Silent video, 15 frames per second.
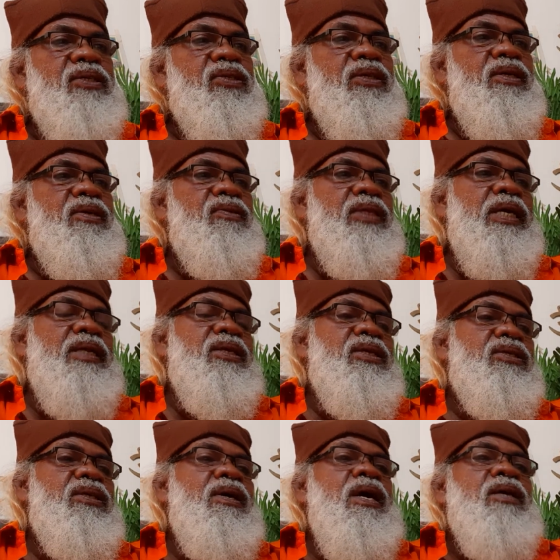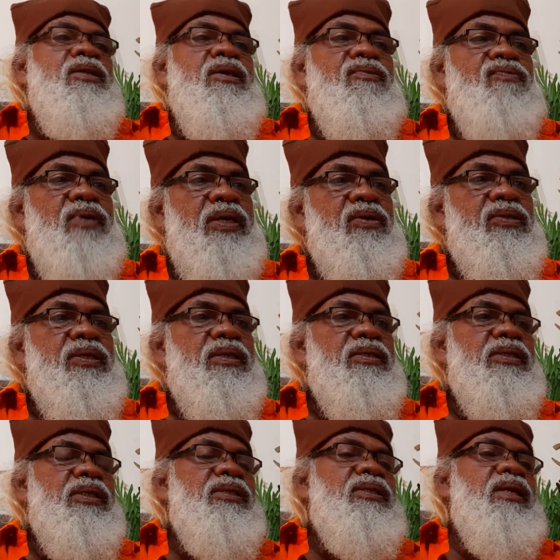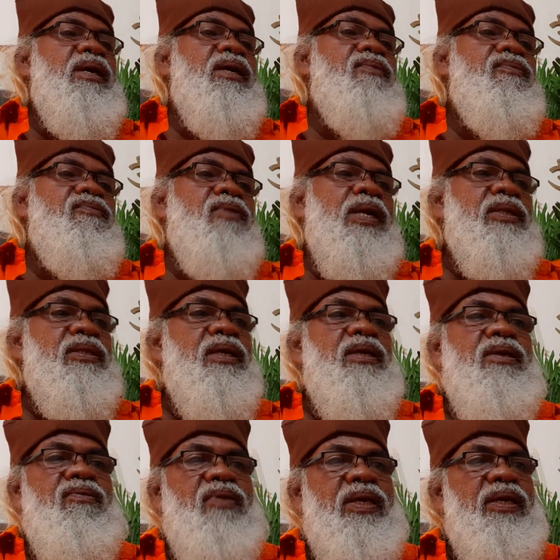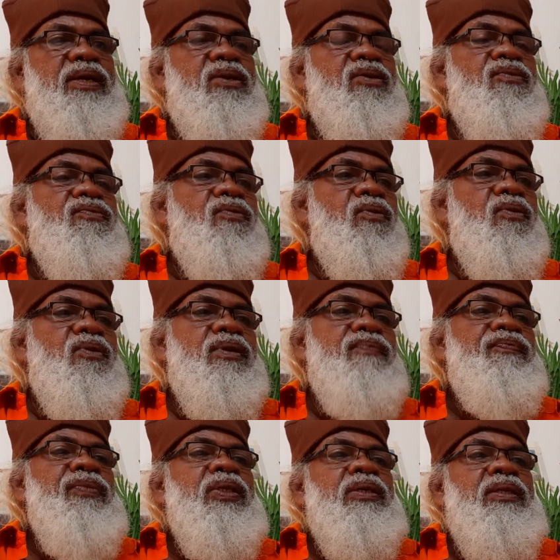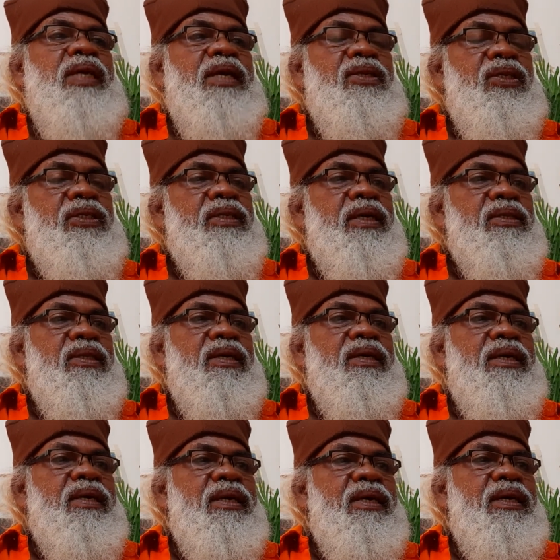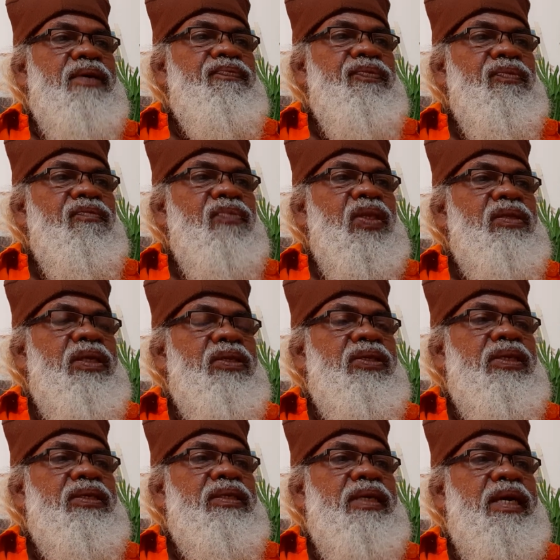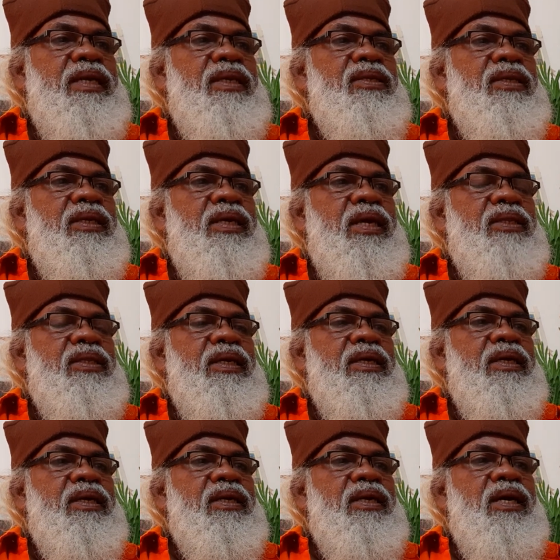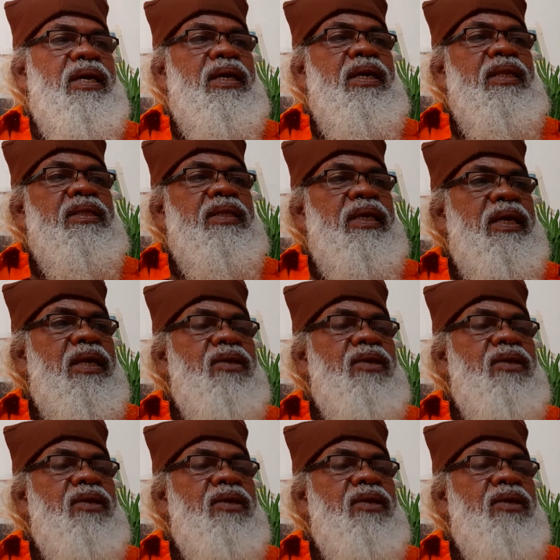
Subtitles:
that is the five senses are further divided into four. That is Andakarna. This is Jnanendriya Andakarna. There